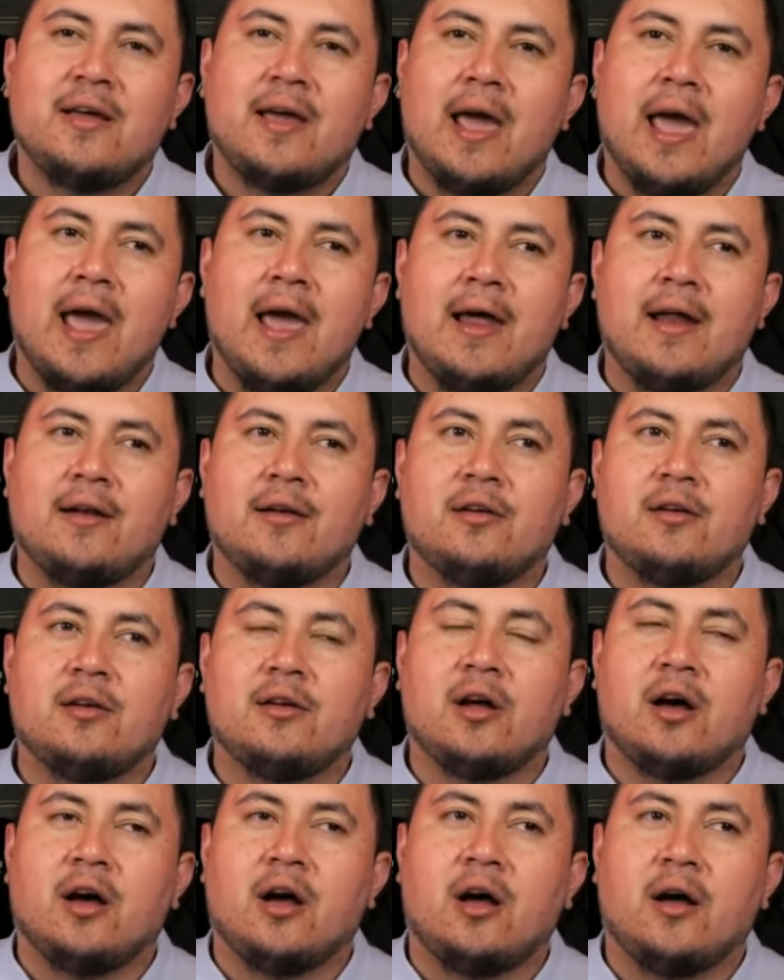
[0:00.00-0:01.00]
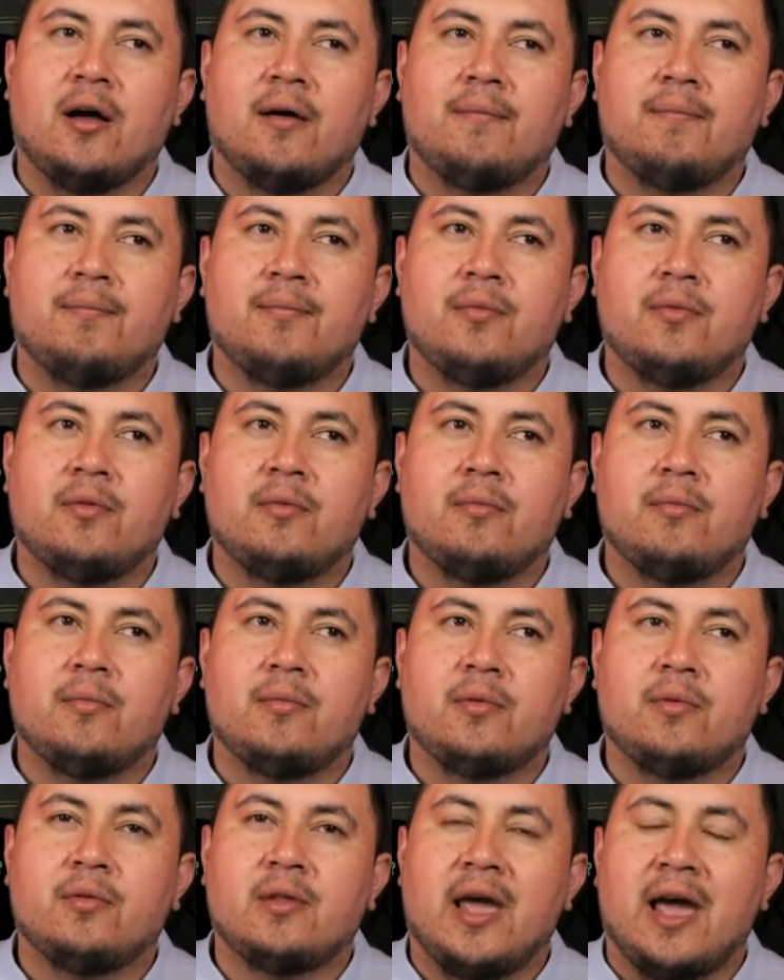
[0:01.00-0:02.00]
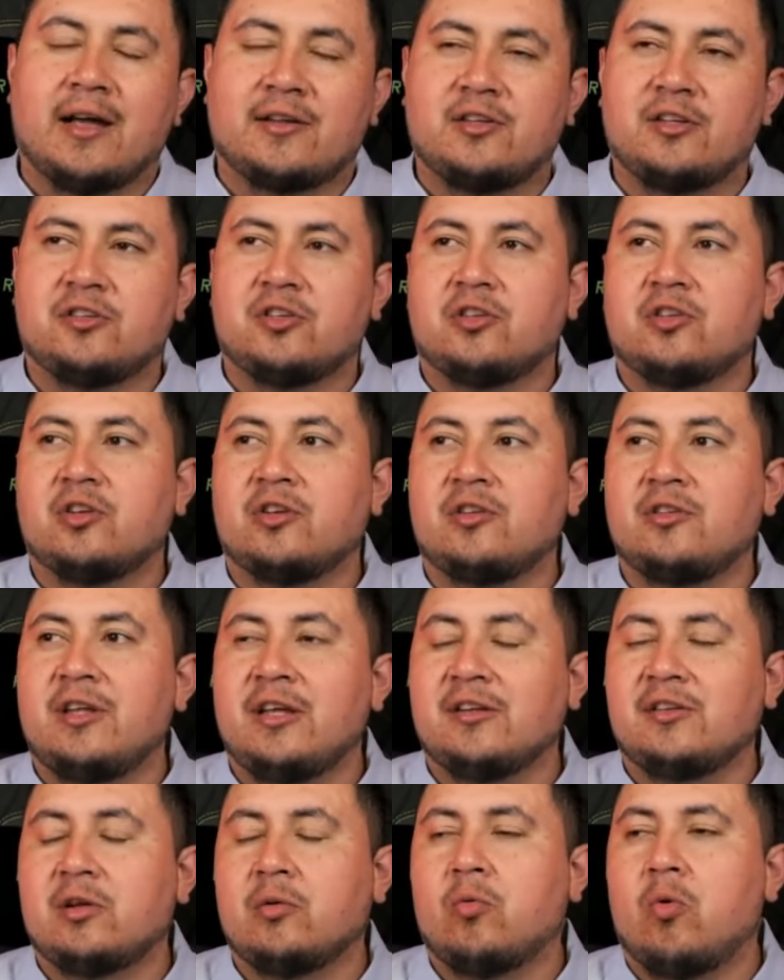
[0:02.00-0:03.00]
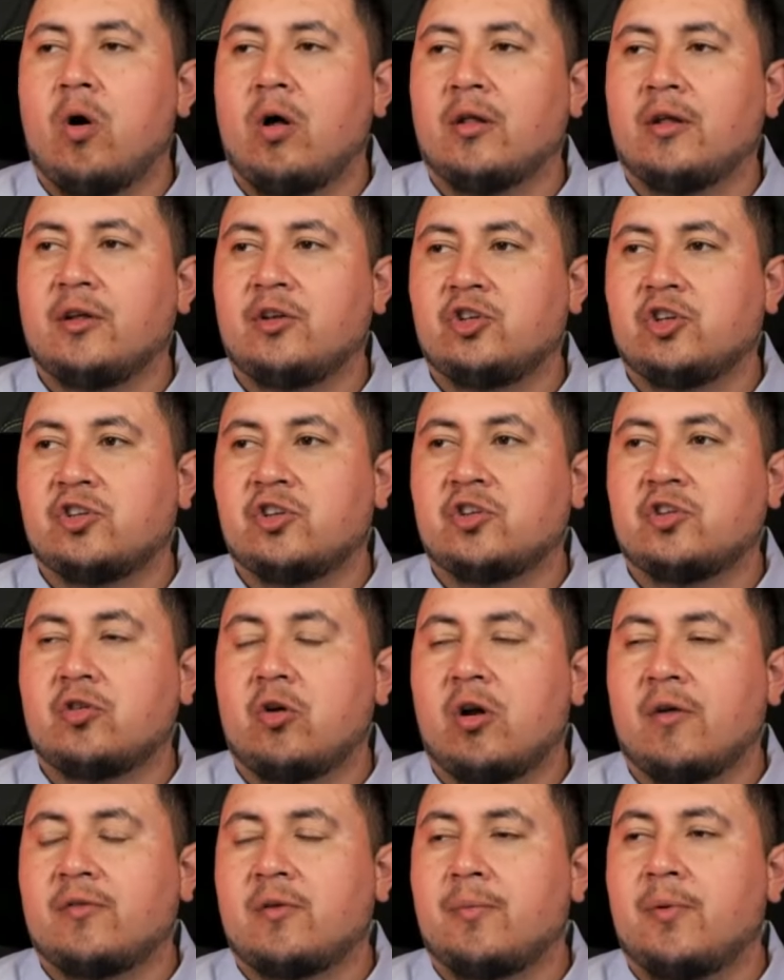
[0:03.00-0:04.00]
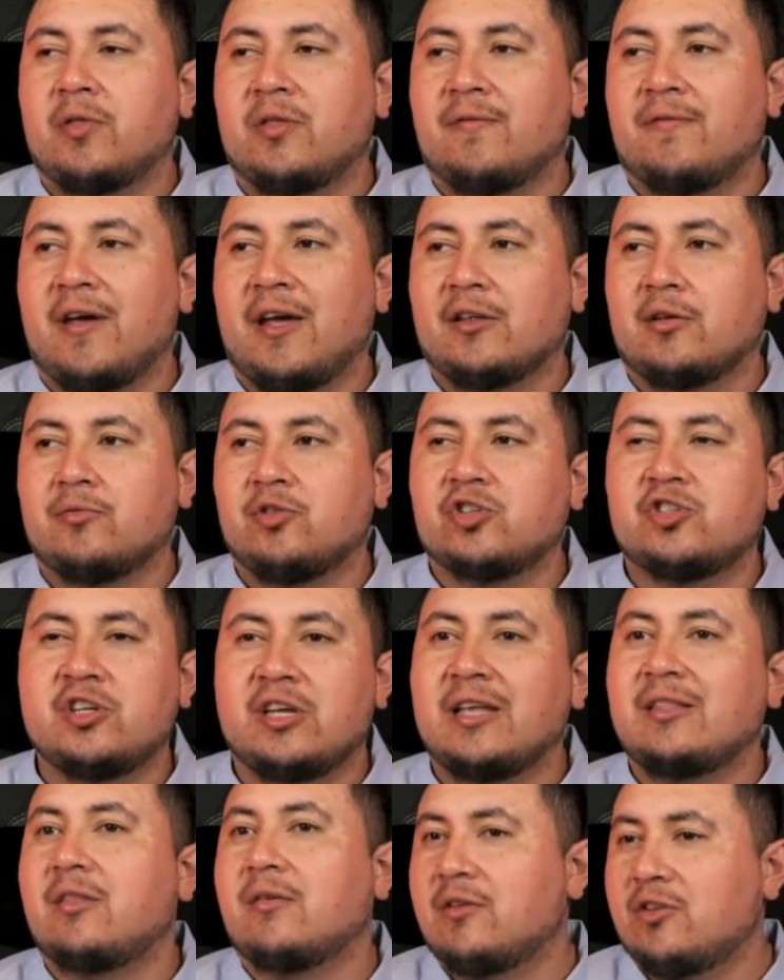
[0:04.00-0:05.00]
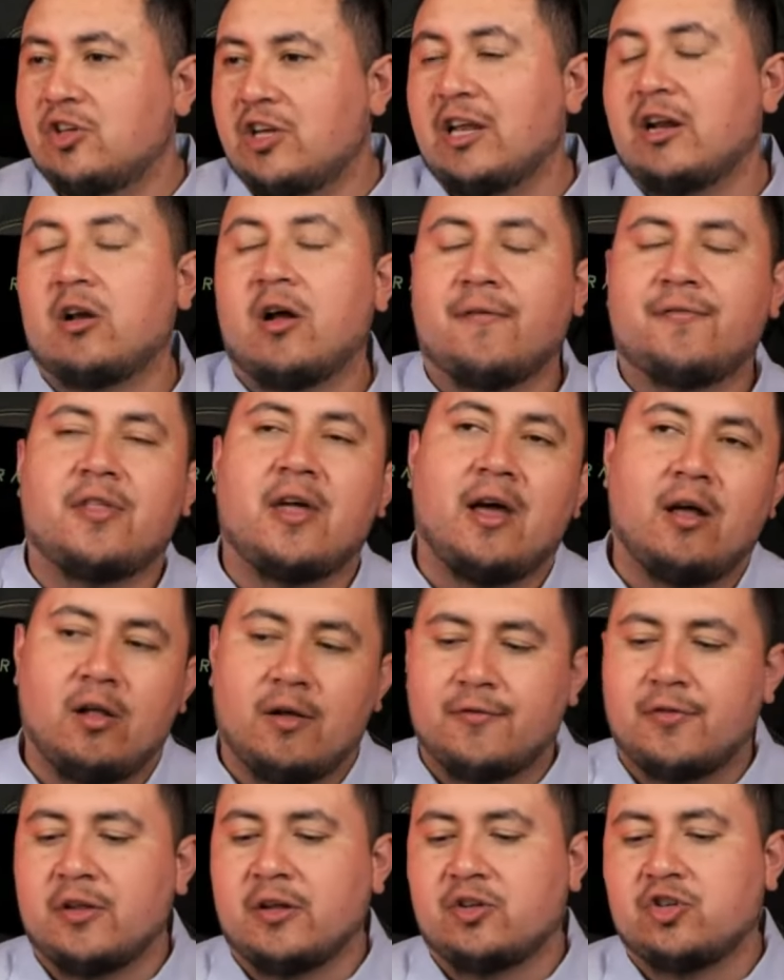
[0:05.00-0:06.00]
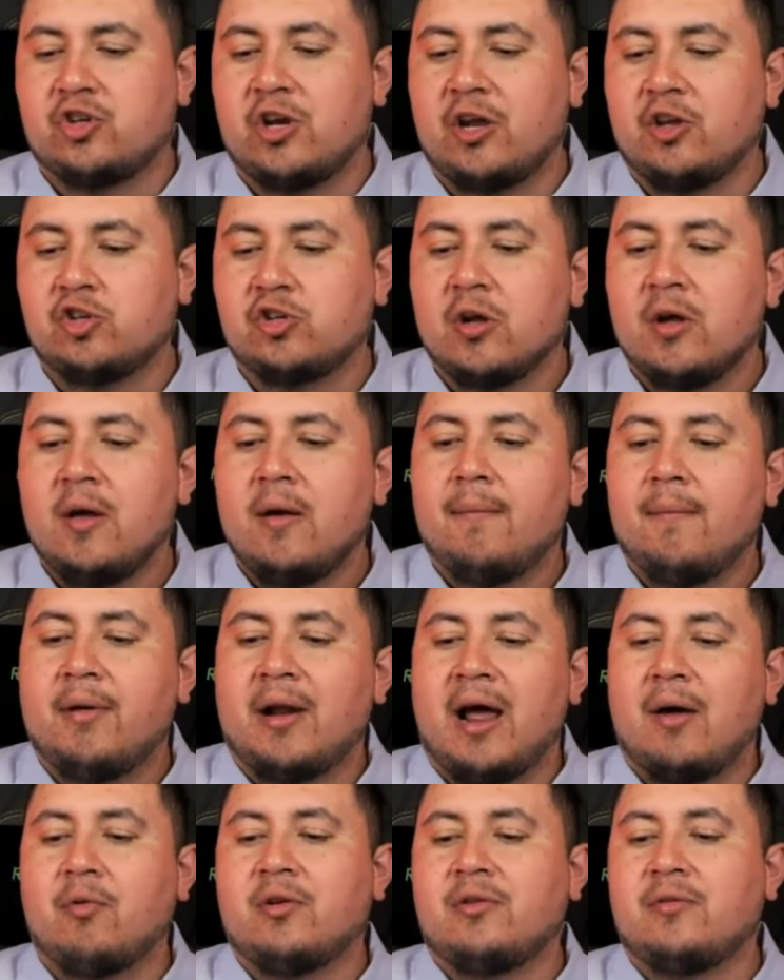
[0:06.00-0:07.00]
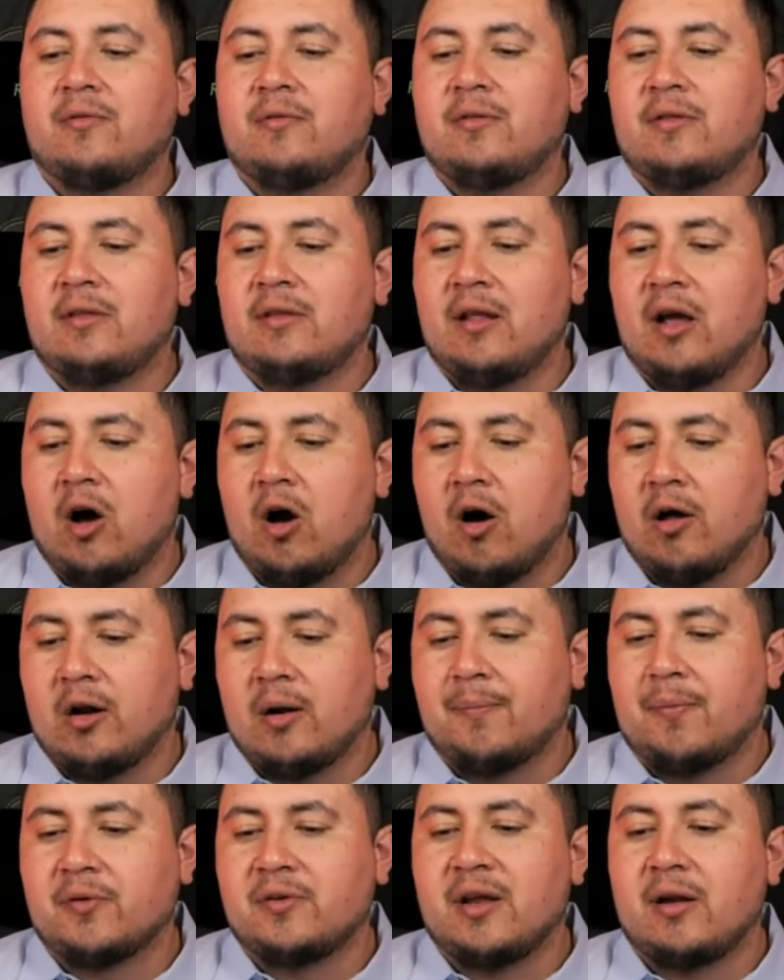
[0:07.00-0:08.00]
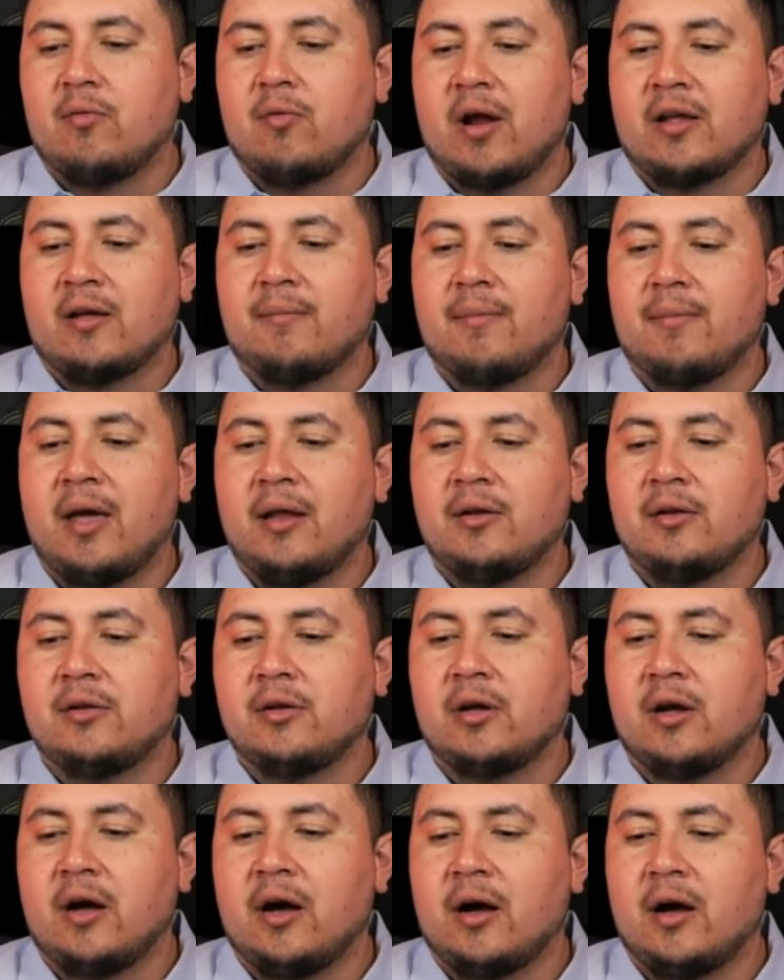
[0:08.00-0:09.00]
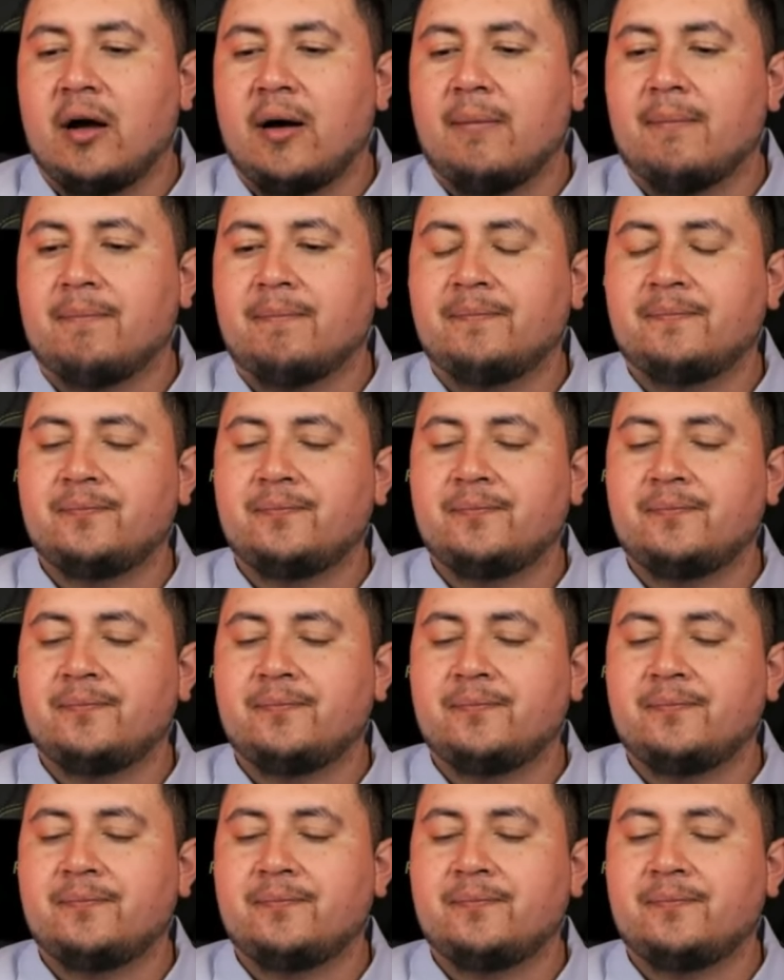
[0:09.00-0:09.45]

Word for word: and um, Exodus is a decent wallet just to start off to put the Fantom just to get the get it off the hell off the exchange. But I would 100% recommend um,